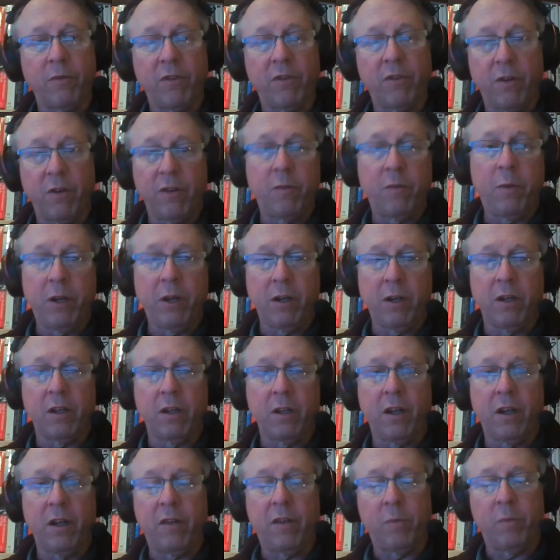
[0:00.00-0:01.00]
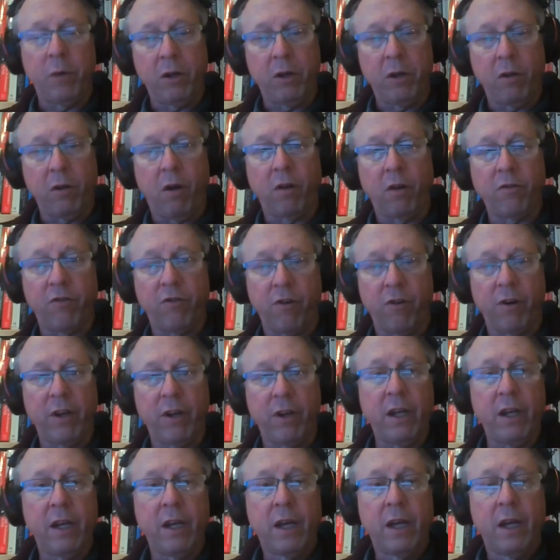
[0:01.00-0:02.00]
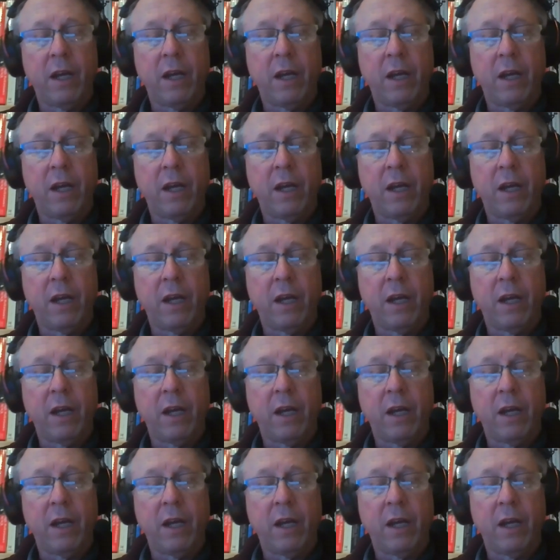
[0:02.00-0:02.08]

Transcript: So it's been a it's been a long journey,